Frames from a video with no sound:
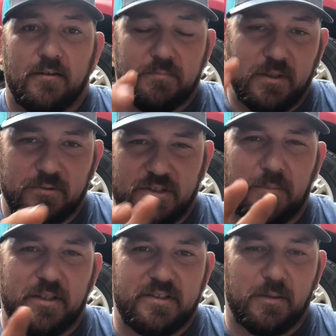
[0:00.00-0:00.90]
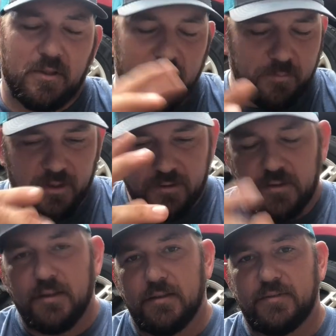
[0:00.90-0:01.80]
It was something similar, but
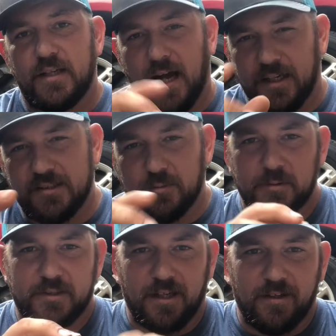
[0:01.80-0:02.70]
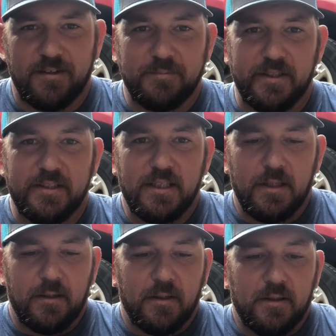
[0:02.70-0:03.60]
it's kind of similar, it was kind of not. But
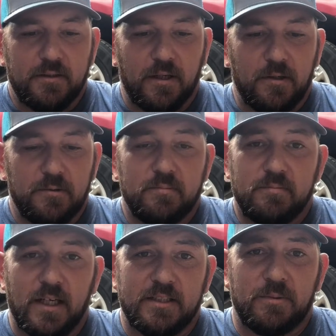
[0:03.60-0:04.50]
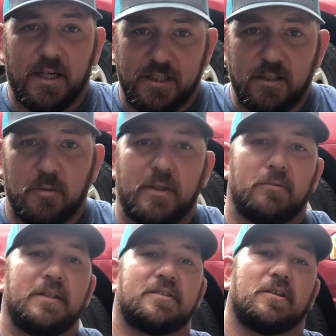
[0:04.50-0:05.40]
so that's when I did a little bit of
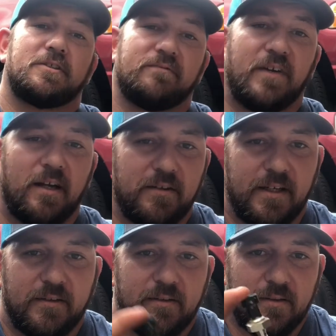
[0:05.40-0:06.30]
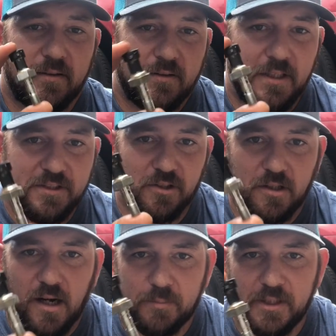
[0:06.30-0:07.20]
research and found that these are a
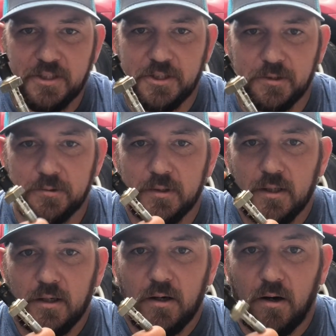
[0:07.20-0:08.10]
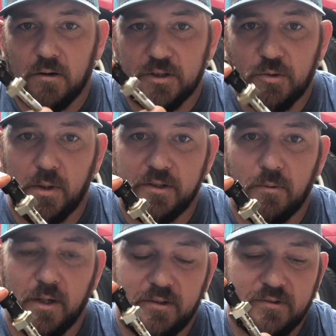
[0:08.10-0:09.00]
common issue on the
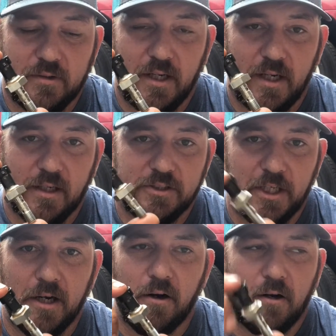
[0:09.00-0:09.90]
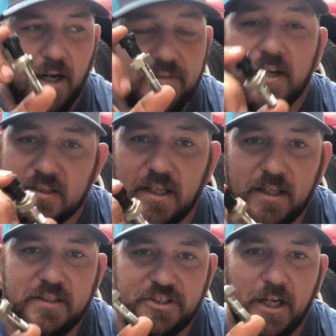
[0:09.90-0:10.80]
2020s. And JR, I think it's
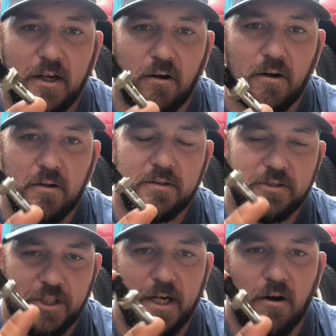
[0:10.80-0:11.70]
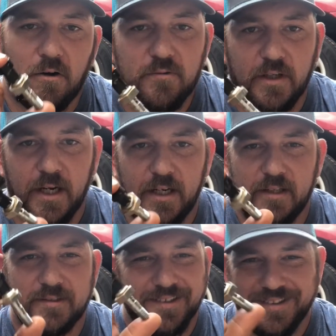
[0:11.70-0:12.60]
Haney's, JR over at
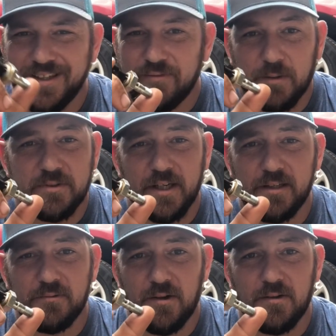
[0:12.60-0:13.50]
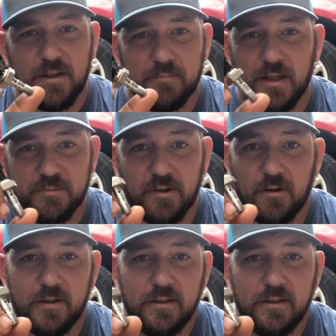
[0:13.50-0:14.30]
Haney's. If I'm saying it wrong, I'm sorry.